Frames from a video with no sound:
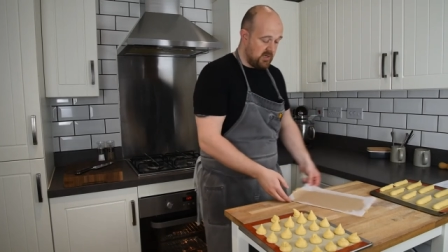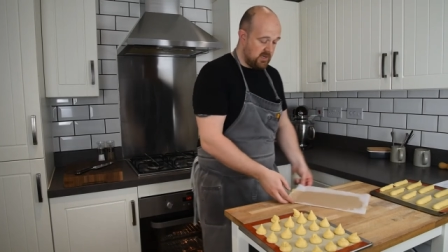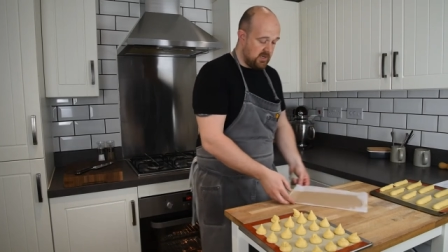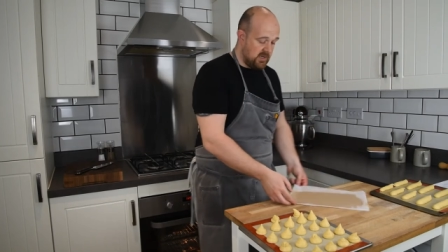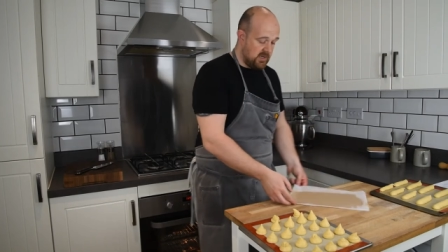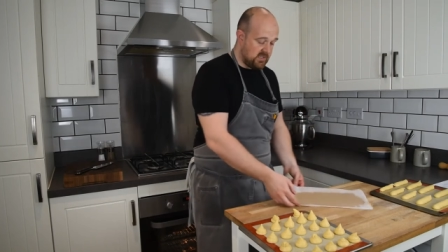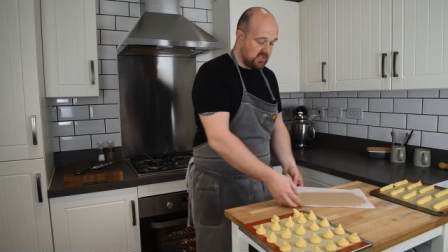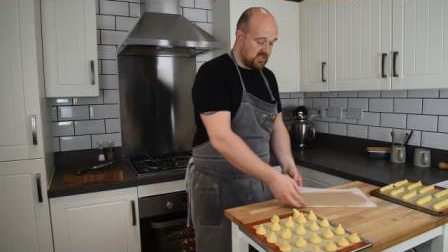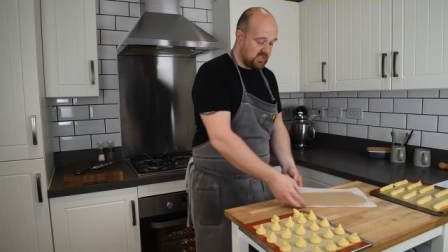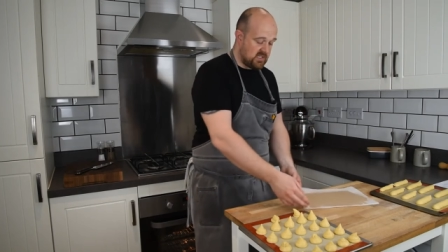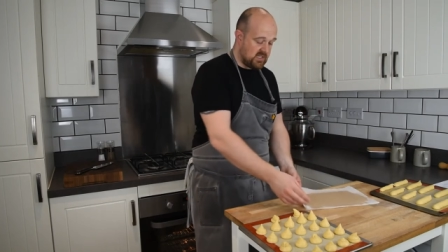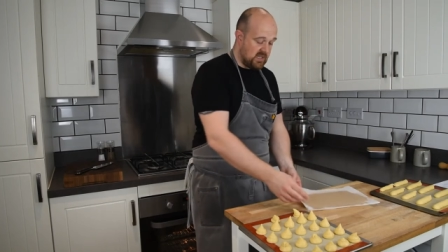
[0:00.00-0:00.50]

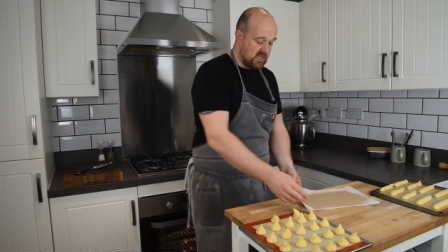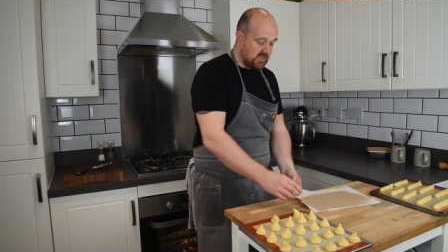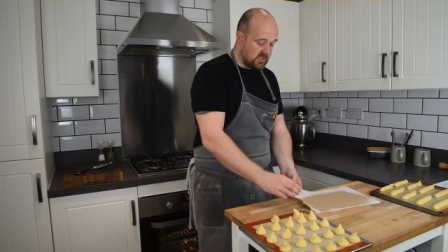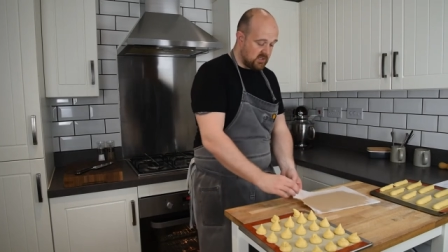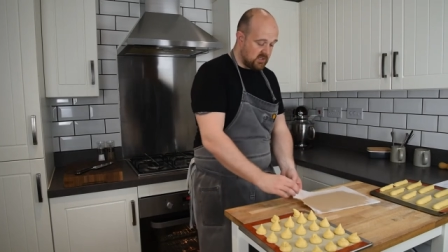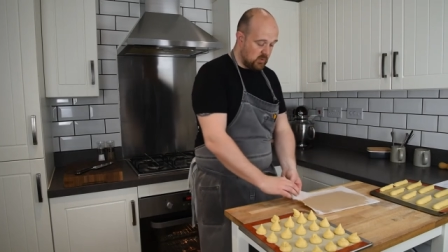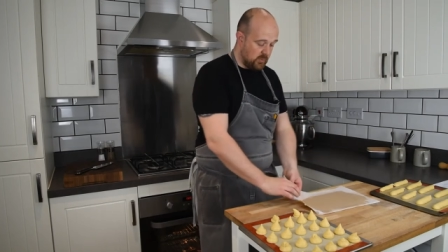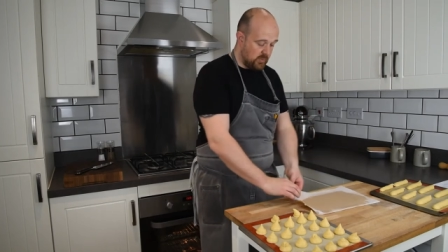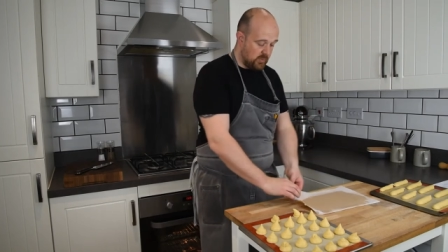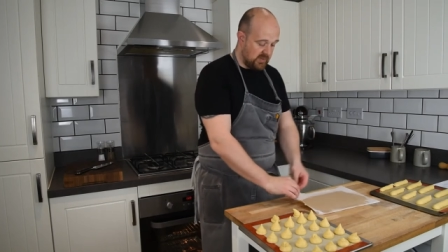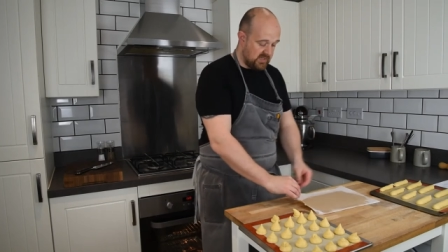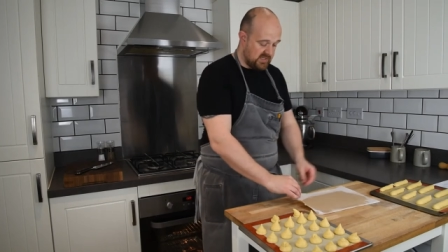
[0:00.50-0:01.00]
It's set
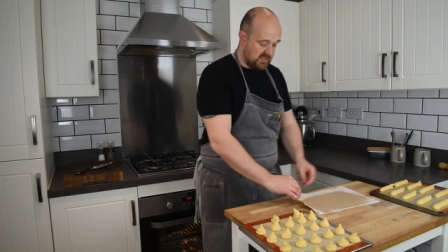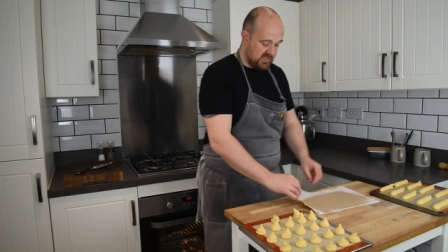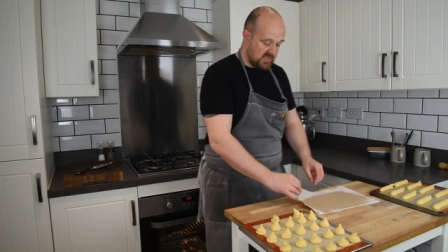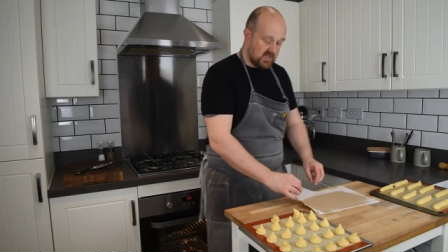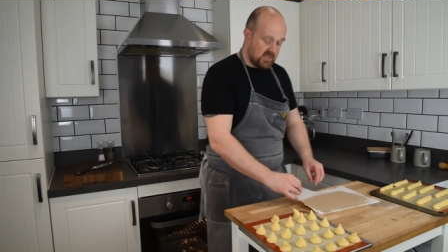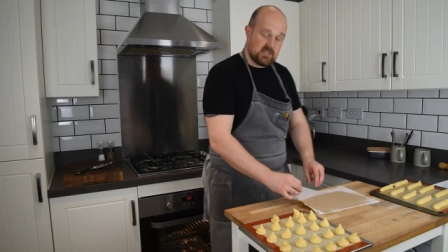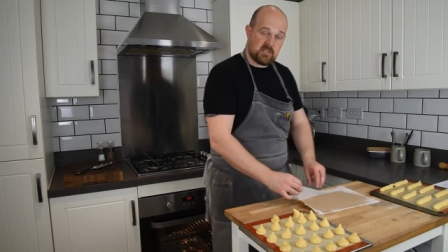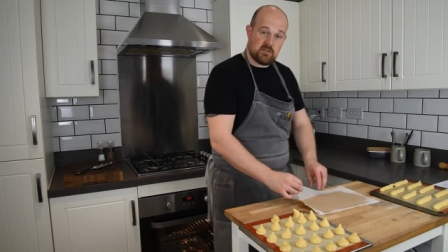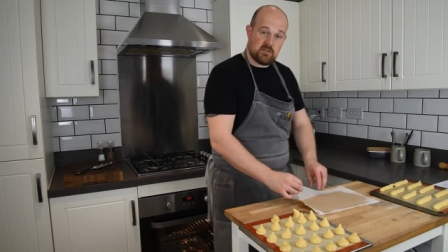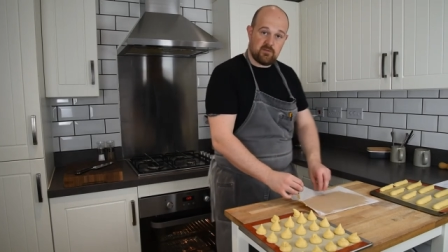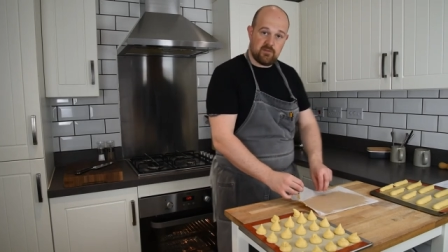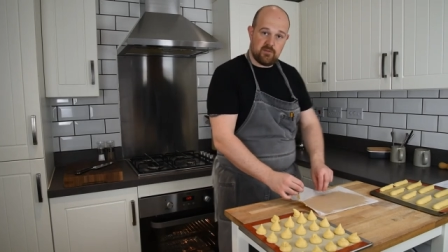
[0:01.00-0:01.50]
up and it's
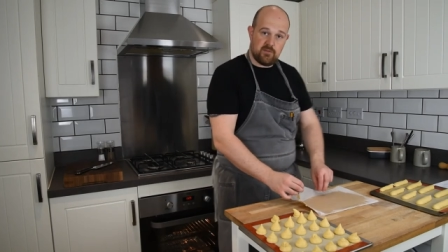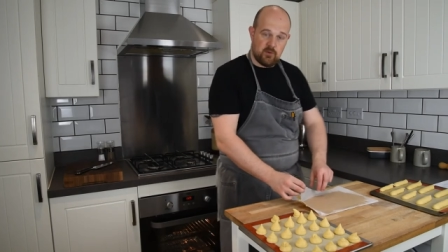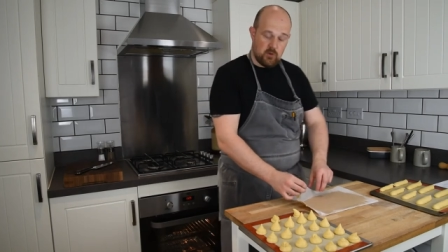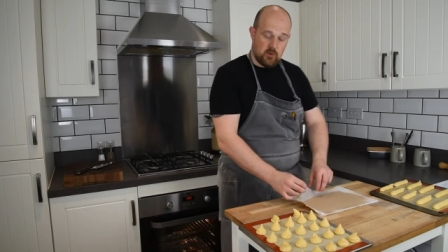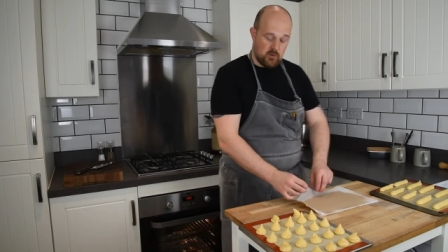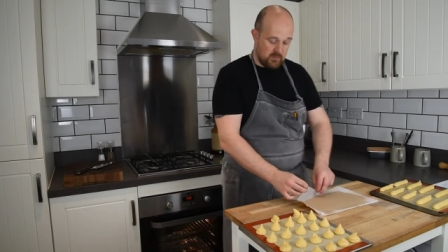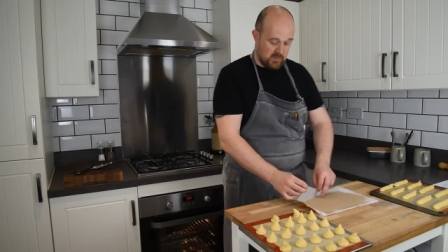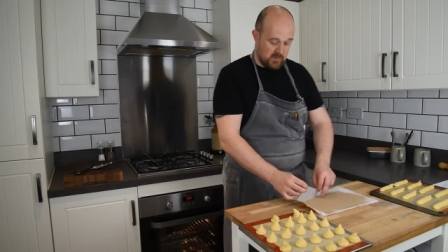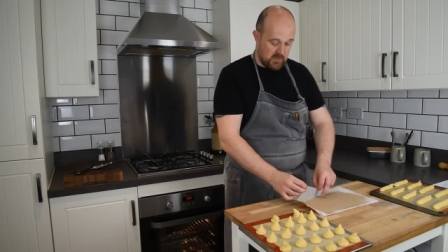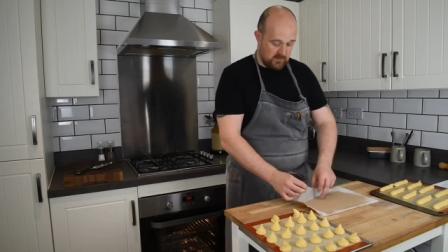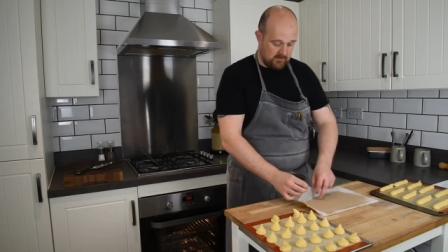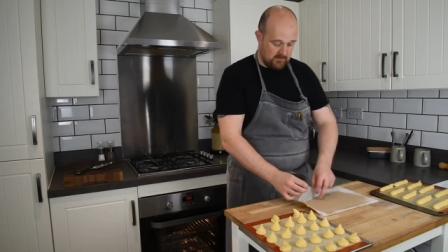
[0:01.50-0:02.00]
nice and firm
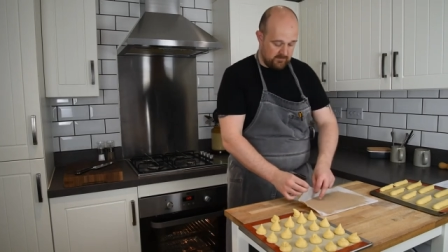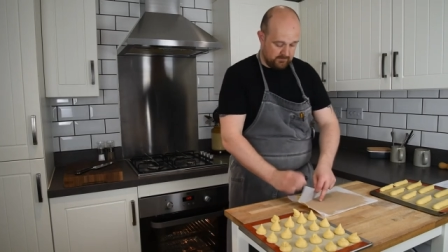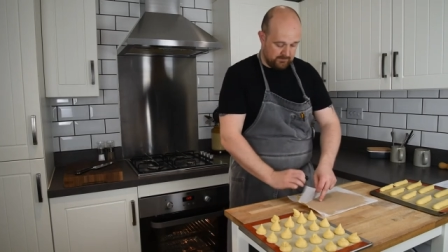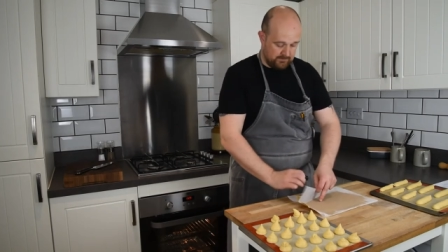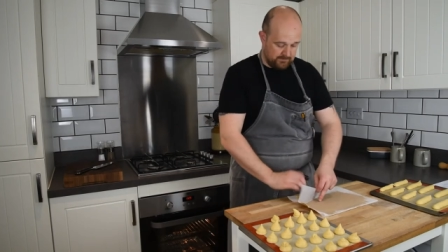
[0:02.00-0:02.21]
now.